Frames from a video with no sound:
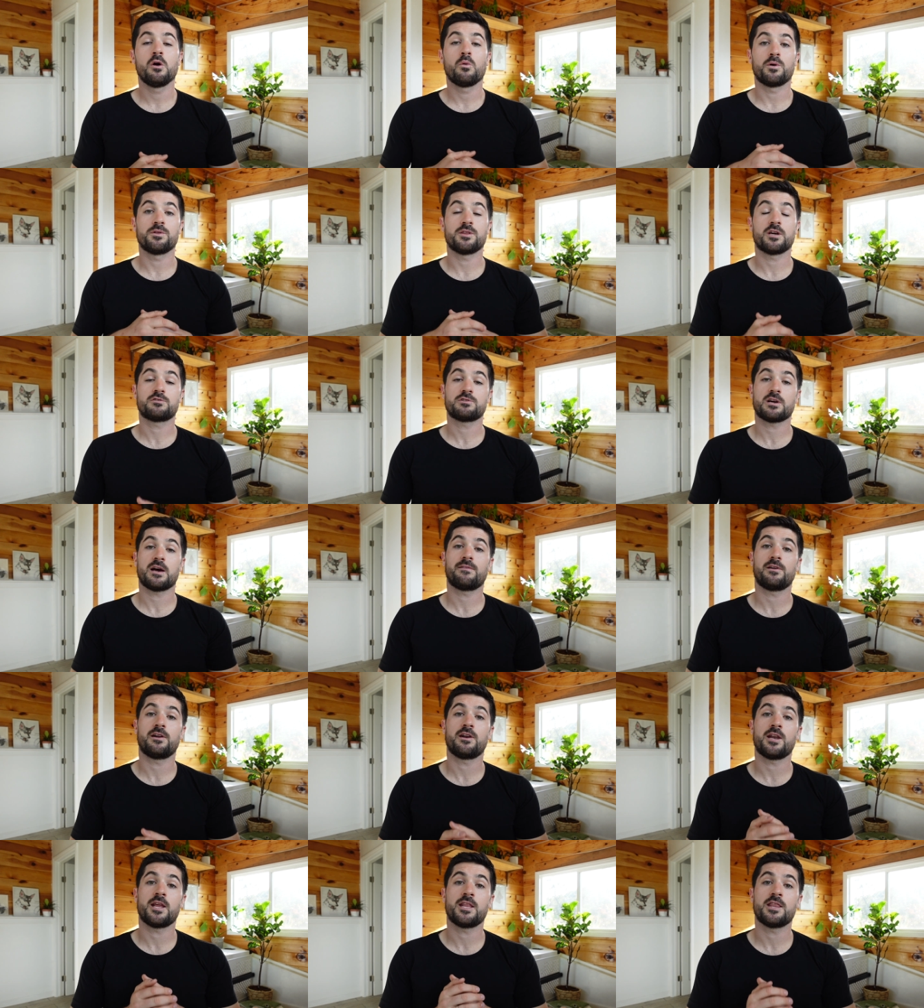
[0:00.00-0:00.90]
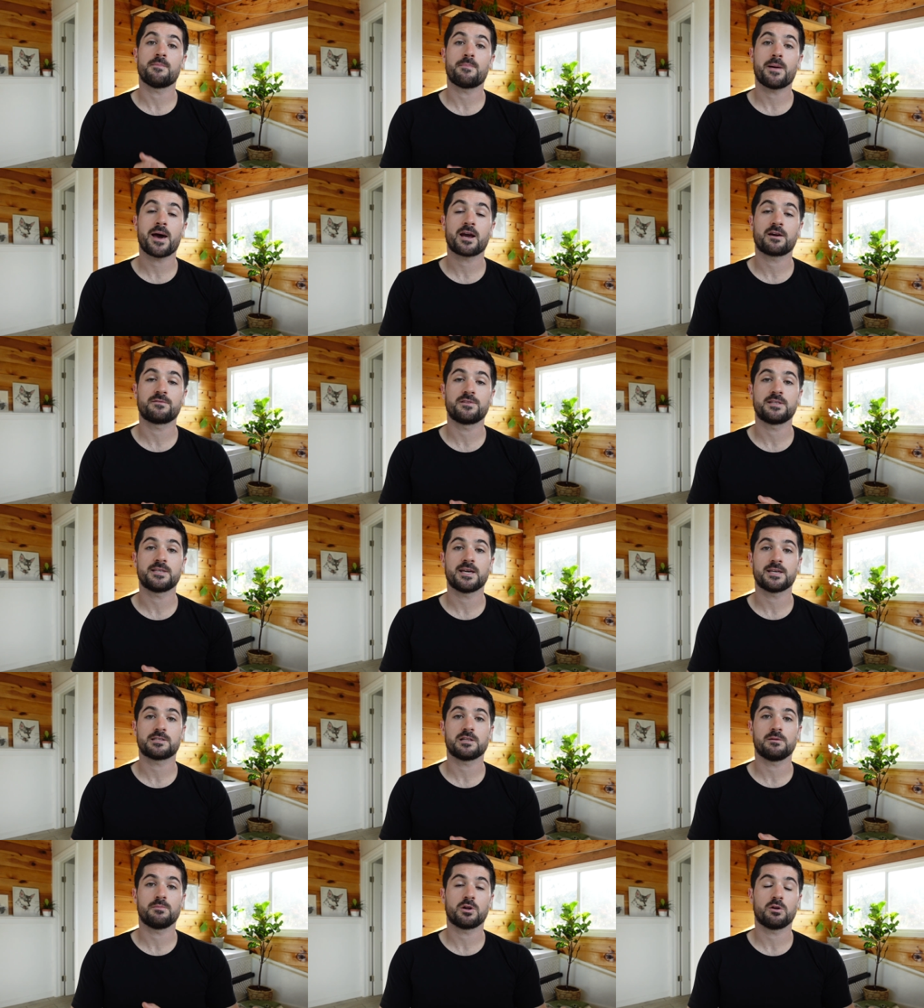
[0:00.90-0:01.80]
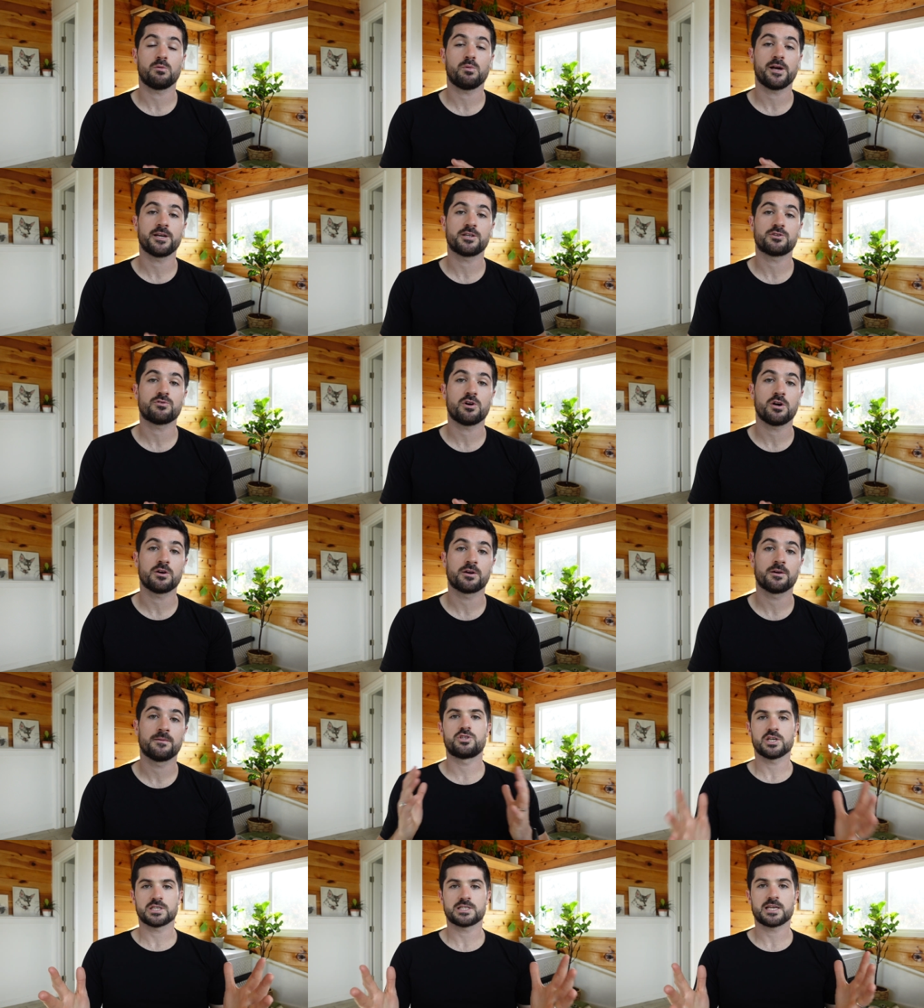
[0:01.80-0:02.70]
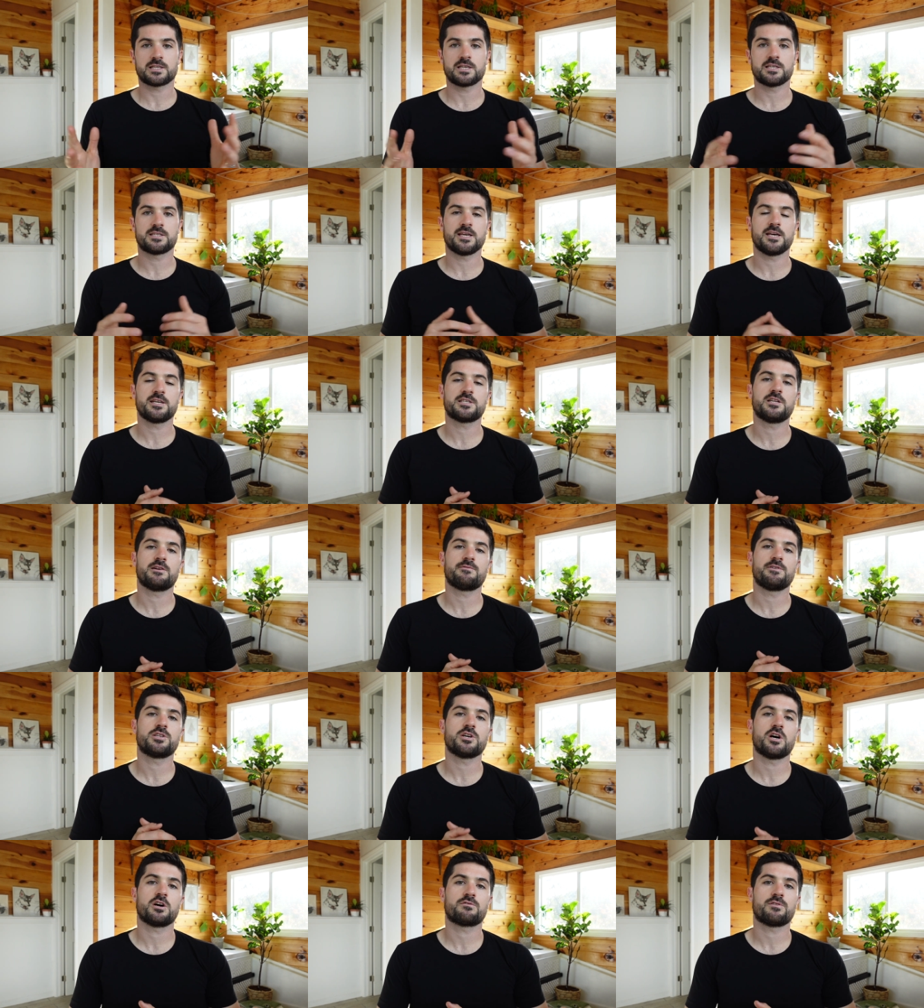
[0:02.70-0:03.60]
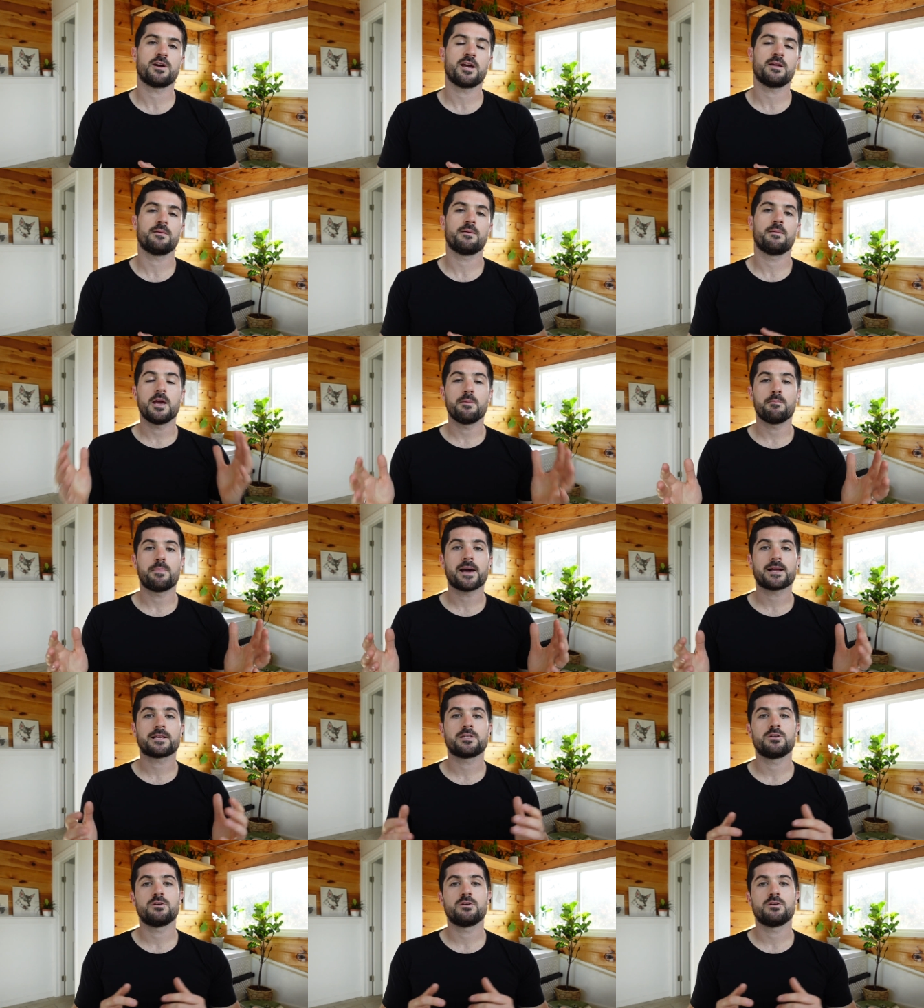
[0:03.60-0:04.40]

when they're traveling in the back of the Tesla Model Y trunk. Just like the stationary dog crate, Impact